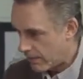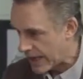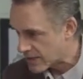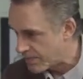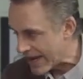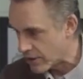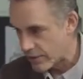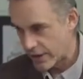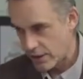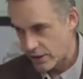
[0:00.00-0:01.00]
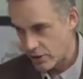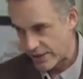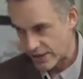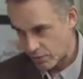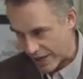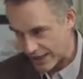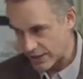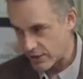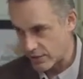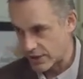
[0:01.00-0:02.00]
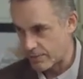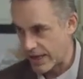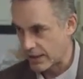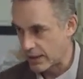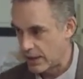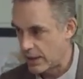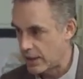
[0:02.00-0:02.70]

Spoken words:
that's better than doing as well as you expected.